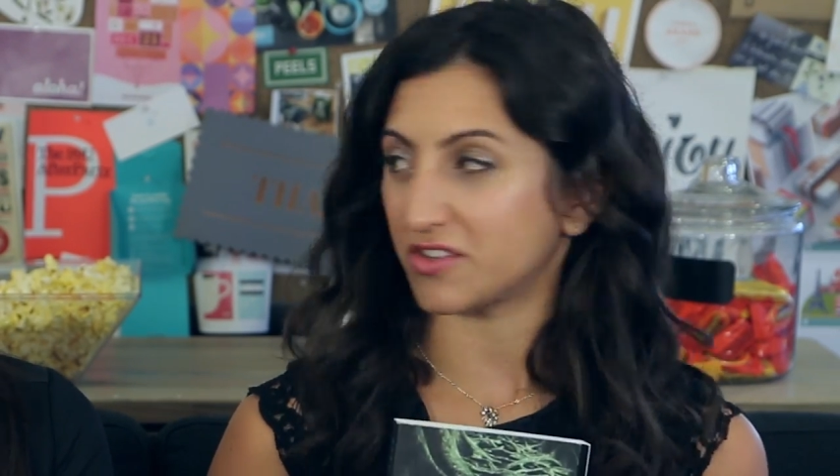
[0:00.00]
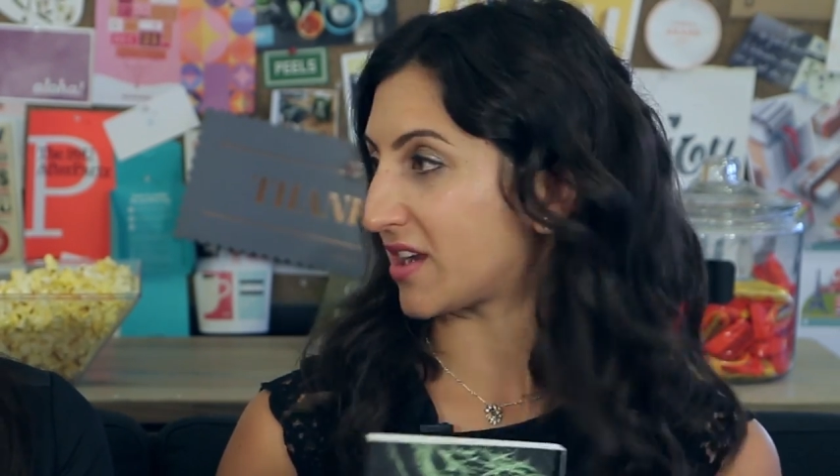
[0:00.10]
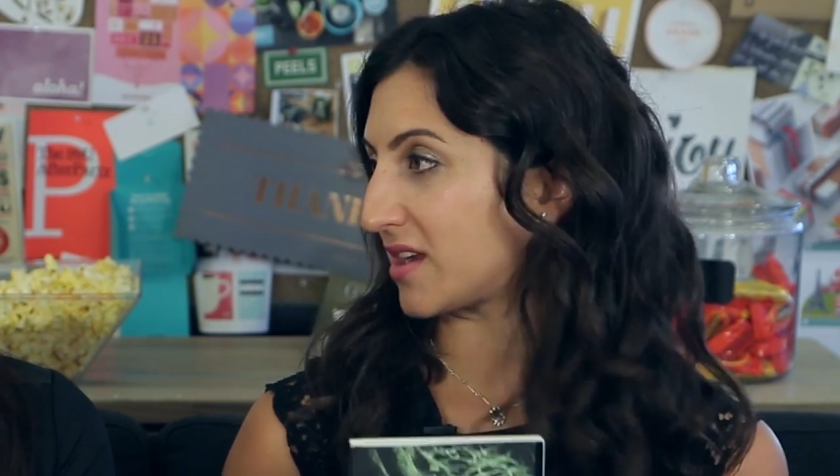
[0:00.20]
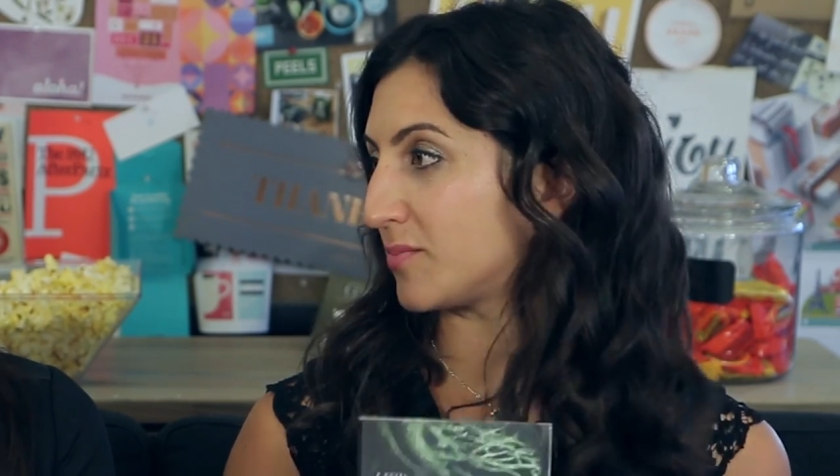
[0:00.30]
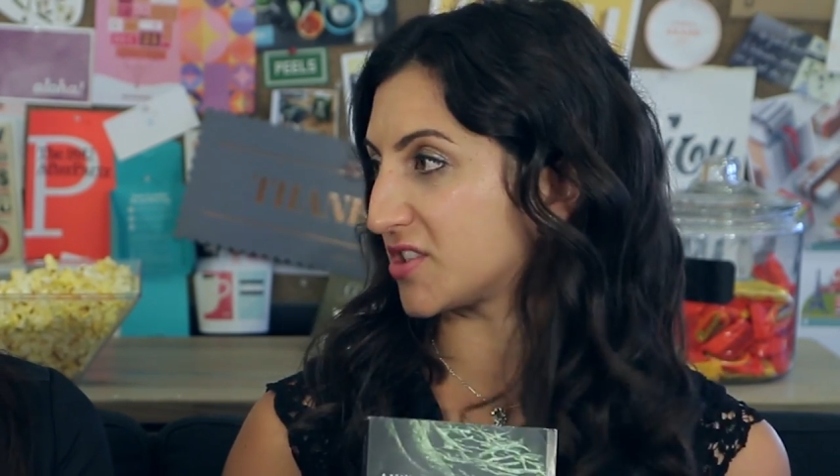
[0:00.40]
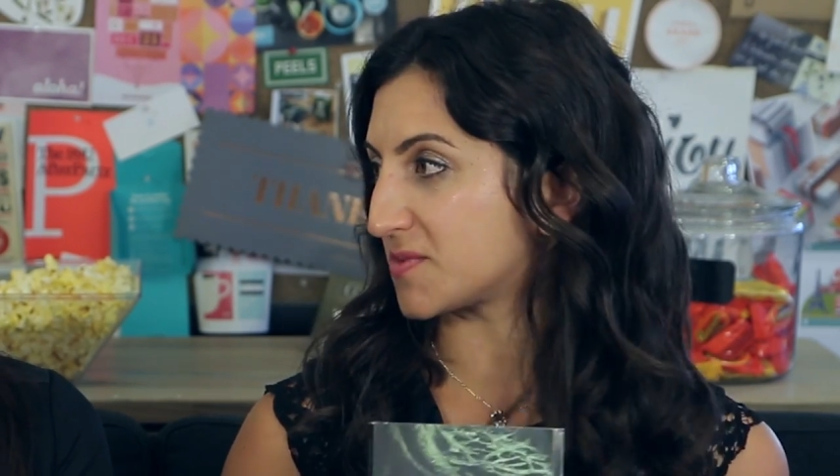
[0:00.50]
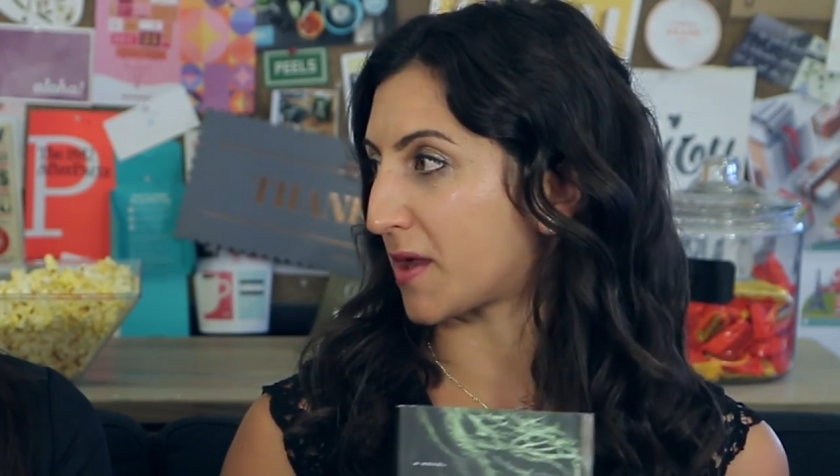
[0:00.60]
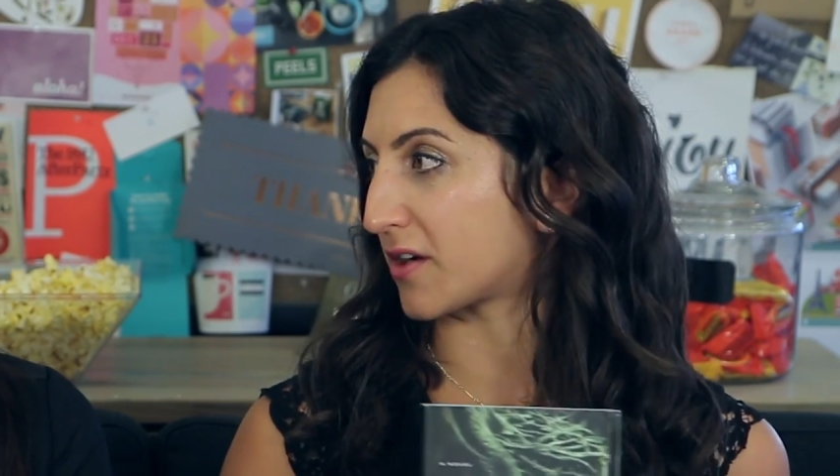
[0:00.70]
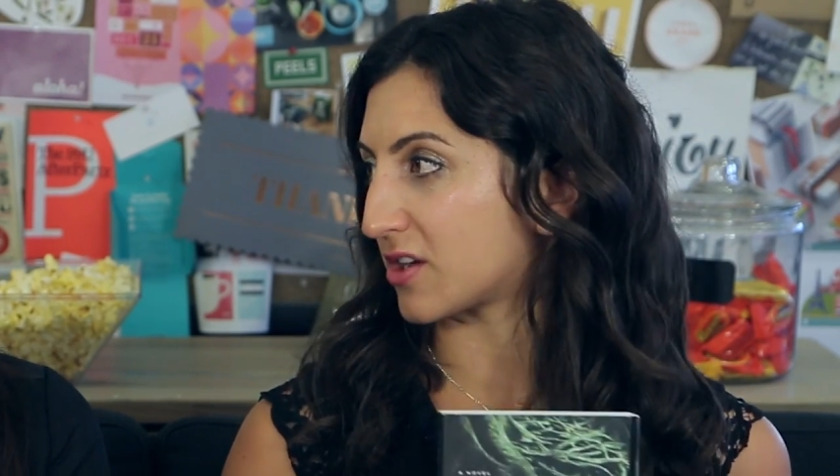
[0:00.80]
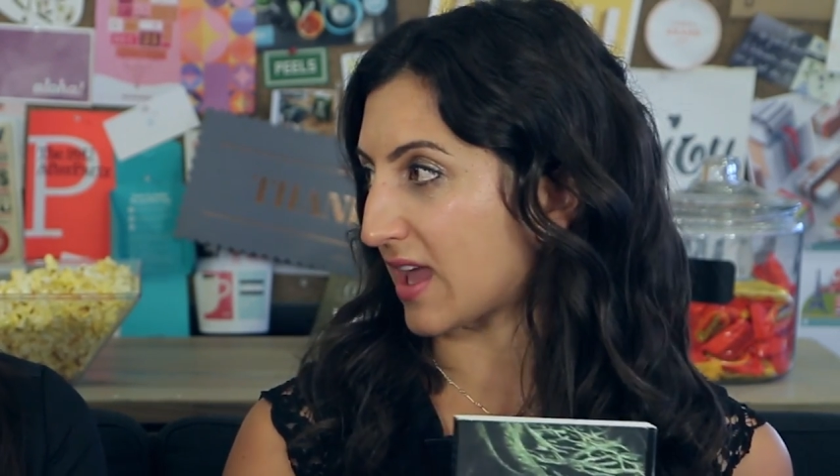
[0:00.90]
you're not a Birch
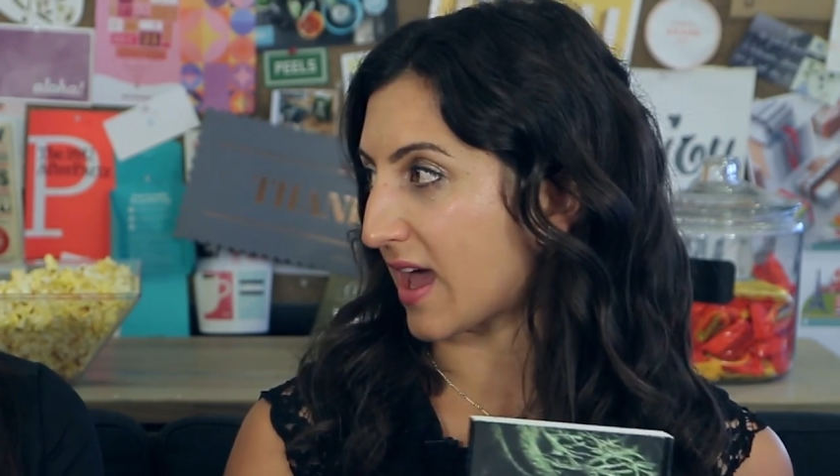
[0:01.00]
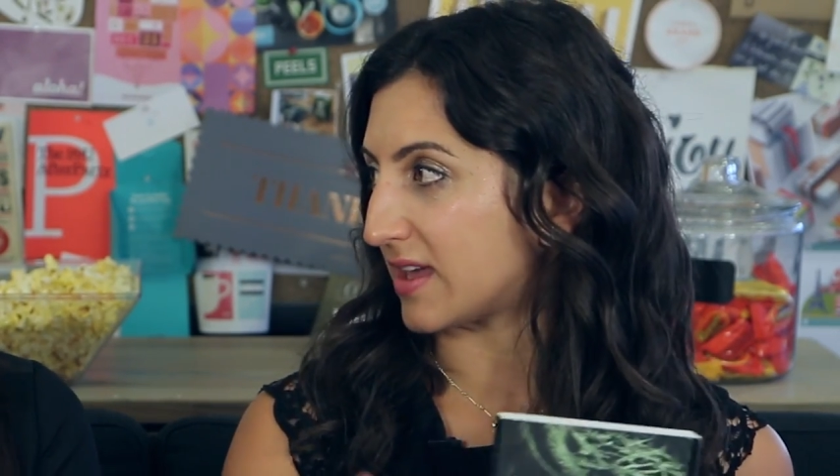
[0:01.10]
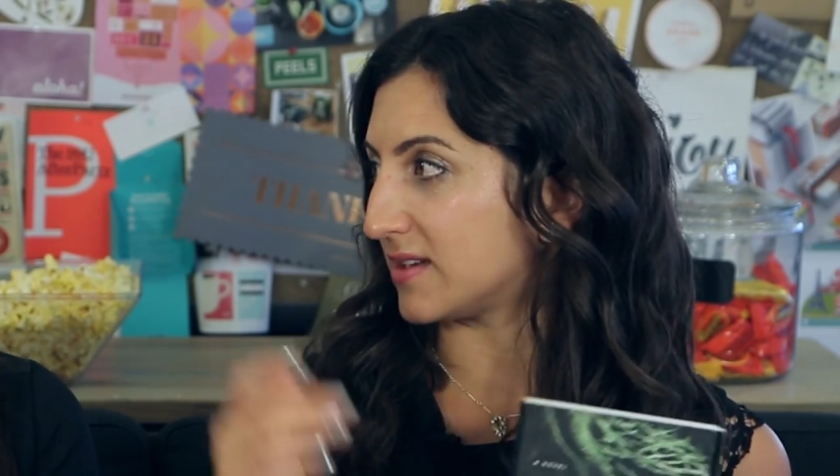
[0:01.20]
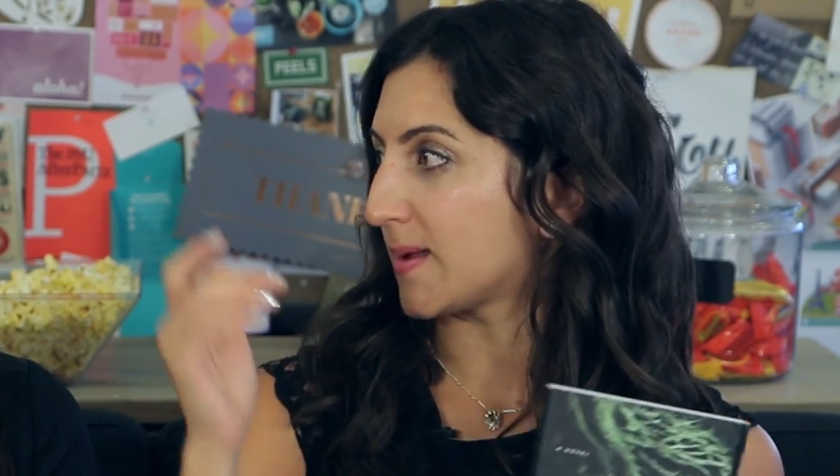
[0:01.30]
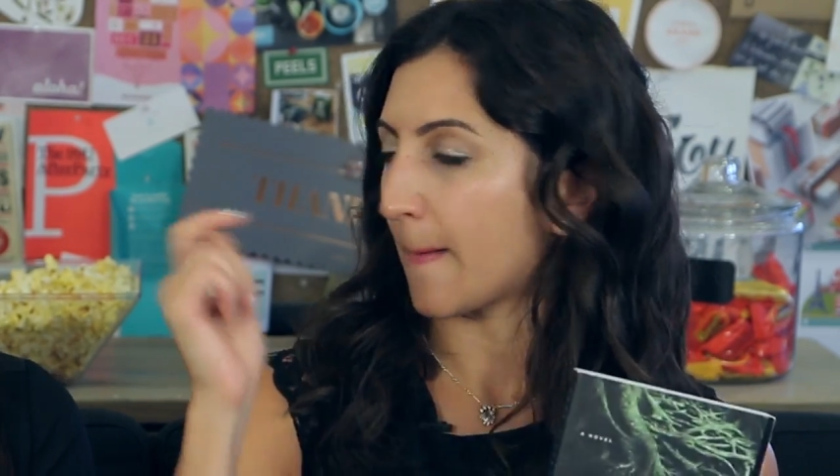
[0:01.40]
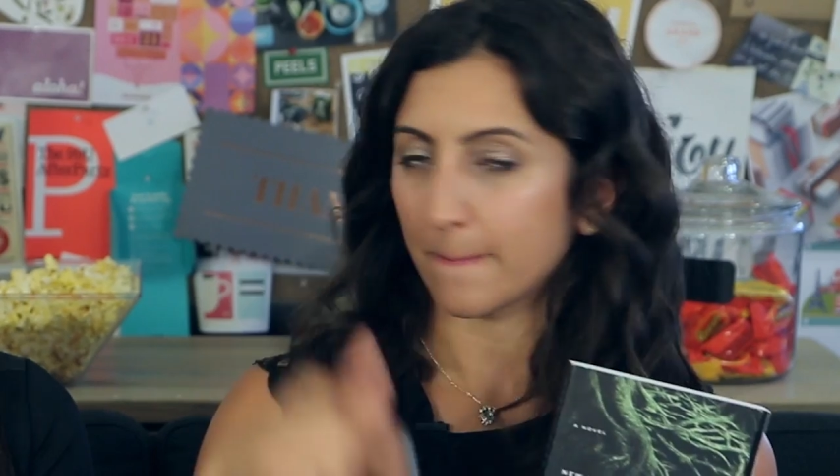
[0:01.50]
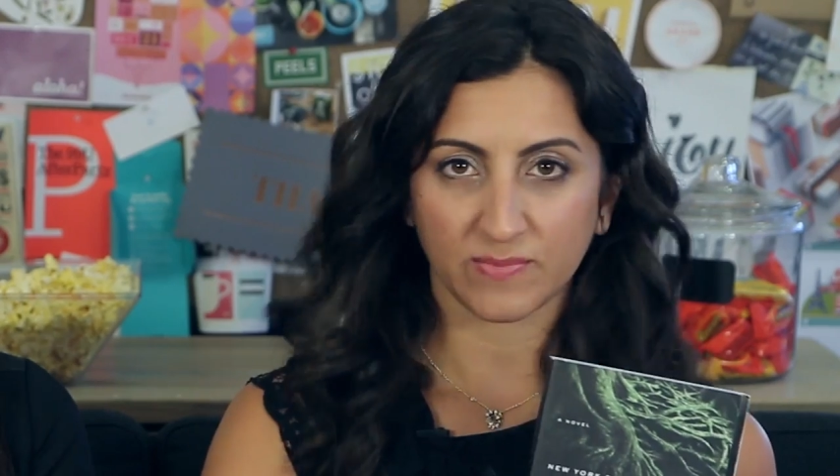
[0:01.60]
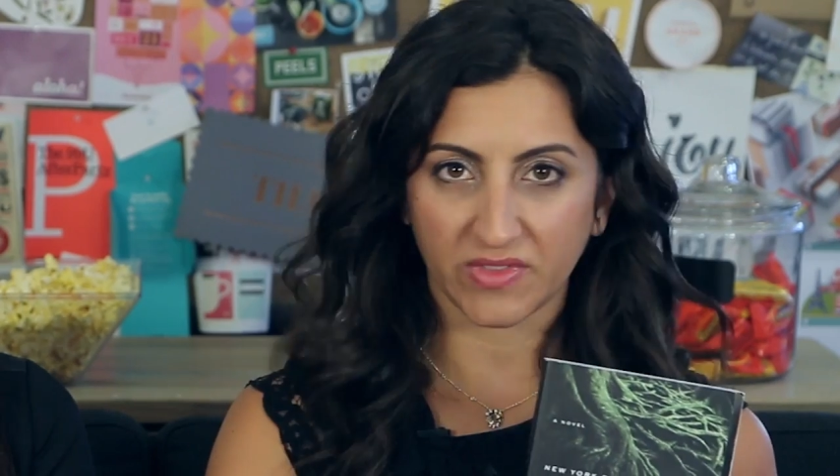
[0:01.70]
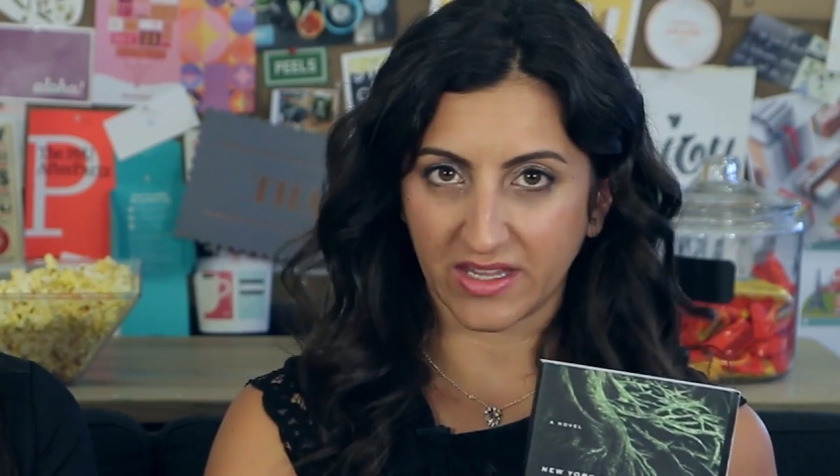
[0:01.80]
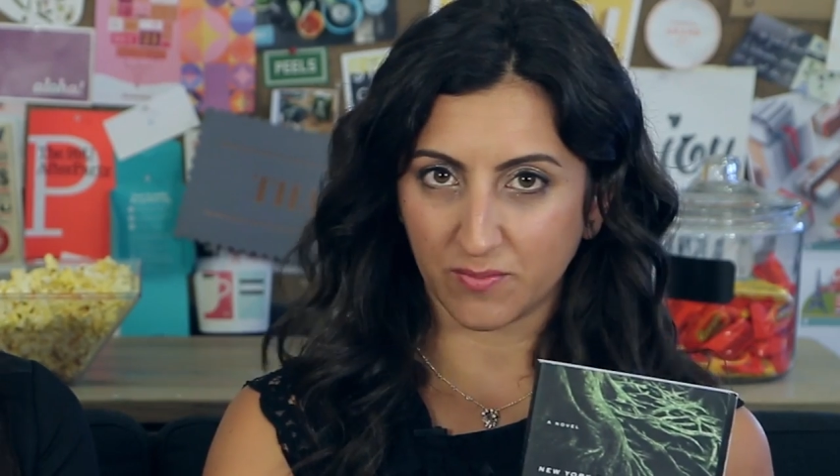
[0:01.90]
blogger yet,
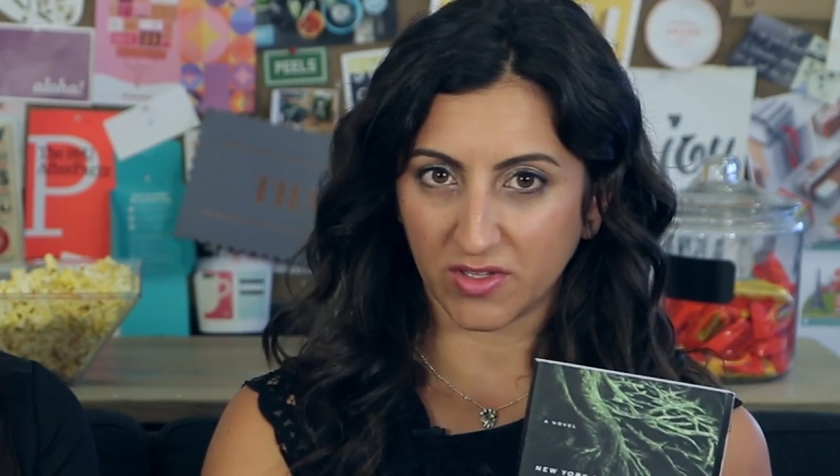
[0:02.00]
link yeah.